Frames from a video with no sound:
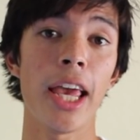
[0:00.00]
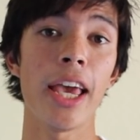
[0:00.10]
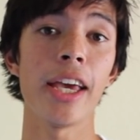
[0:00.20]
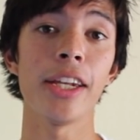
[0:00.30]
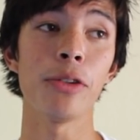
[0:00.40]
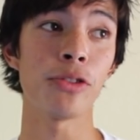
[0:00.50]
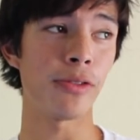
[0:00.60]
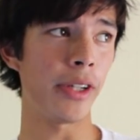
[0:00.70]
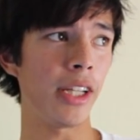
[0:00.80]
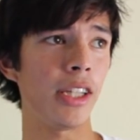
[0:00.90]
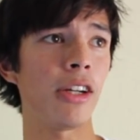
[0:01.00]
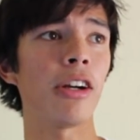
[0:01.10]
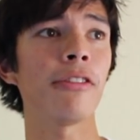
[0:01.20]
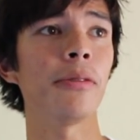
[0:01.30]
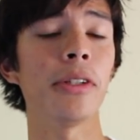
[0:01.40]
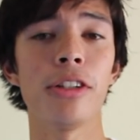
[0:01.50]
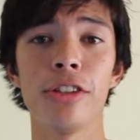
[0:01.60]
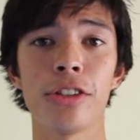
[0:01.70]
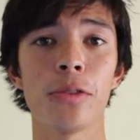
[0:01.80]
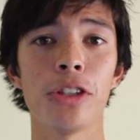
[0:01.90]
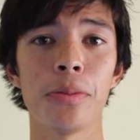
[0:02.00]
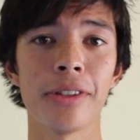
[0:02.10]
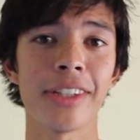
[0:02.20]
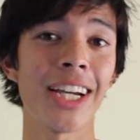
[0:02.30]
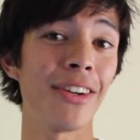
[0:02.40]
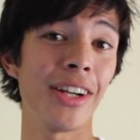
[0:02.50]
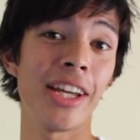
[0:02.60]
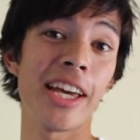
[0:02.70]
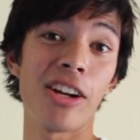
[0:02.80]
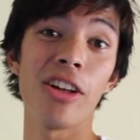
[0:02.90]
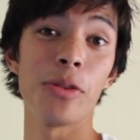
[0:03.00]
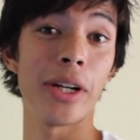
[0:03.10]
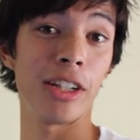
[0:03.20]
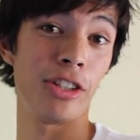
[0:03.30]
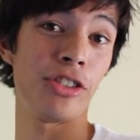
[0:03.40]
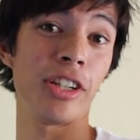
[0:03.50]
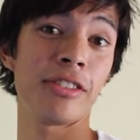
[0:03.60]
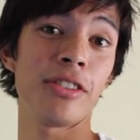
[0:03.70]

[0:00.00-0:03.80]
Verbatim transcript: And it was really hard for me to learn switch because I already had all the regular tricks.